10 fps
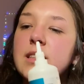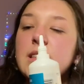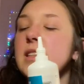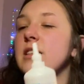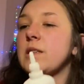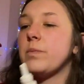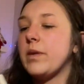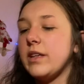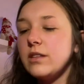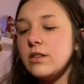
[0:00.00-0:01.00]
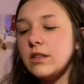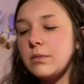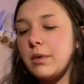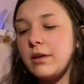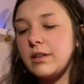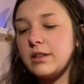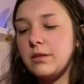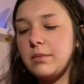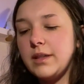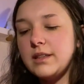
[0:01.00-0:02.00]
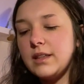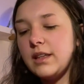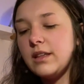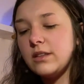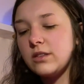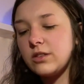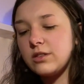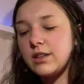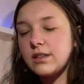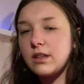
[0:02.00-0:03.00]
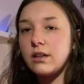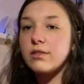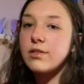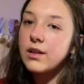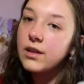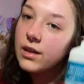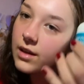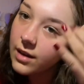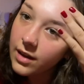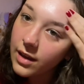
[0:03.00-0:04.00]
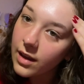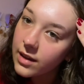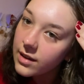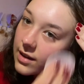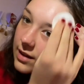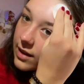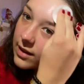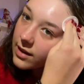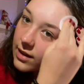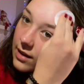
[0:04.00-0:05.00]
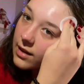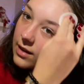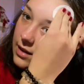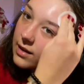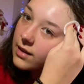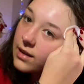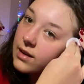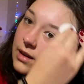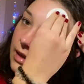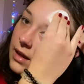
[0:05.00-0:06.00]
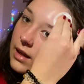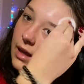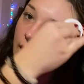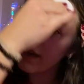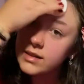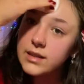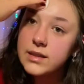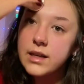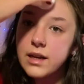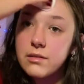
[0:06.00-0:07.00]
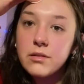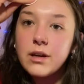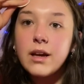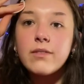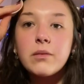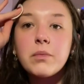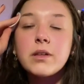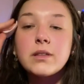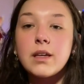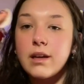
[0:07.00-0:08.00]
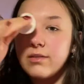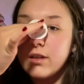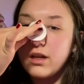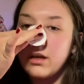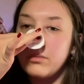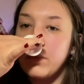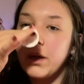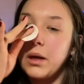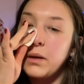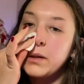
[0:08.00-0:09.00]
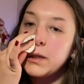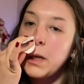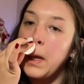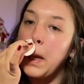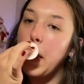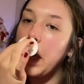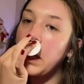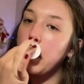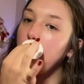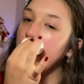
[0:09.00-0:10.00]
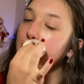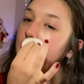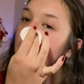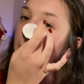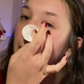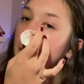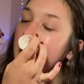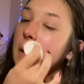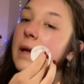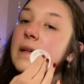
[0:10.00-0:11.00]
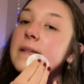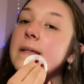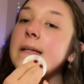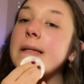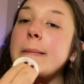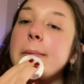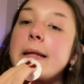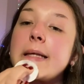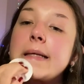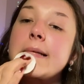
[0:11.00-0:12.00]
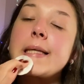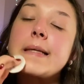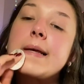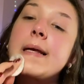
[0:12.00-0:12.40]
It's spirits as in Polish, and basically it just dries off any like acne that I would have, and because I have a lot on my nose and on my forehead, that's just the places